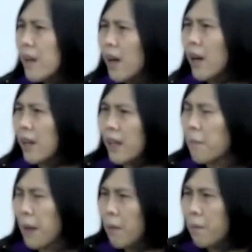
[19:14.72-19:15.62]
uh, they
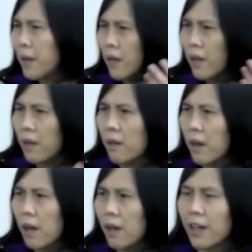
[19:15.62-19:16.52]
may be
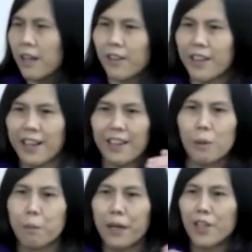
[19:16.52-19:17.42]
uh, kind of kind of
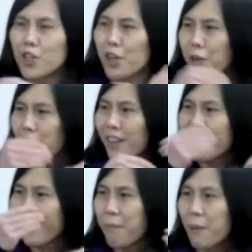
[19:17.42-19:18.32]
compete each other
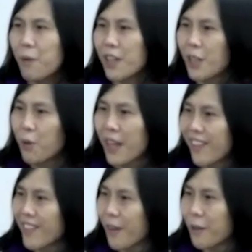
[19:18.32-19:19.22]
and come up with a new
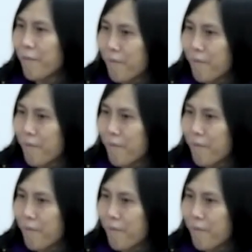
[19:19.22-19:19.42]
thing. So